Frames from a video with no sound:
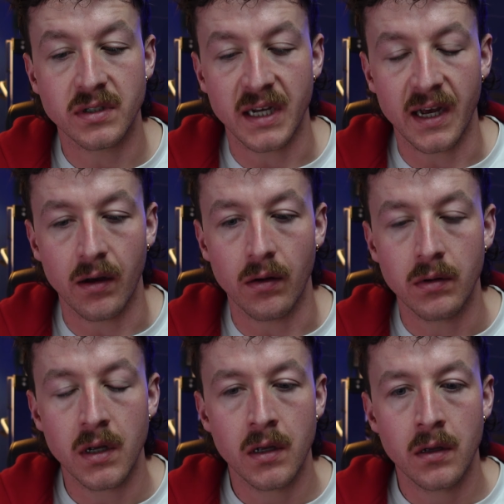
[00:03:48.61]
Now,
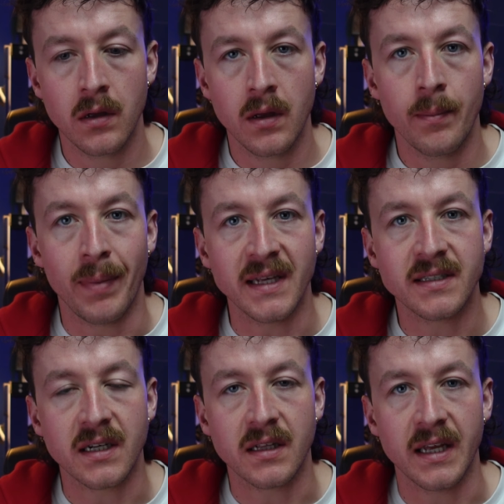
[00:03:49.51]

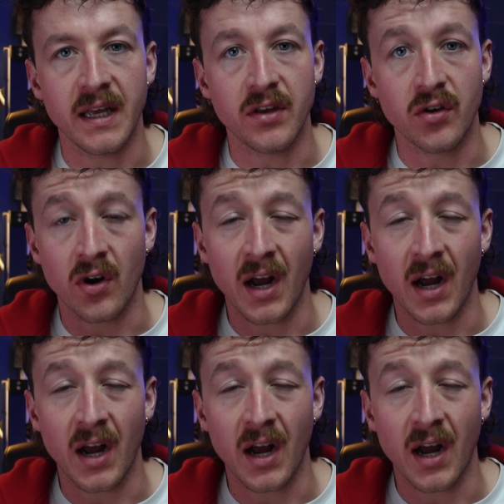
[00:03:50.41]
basically your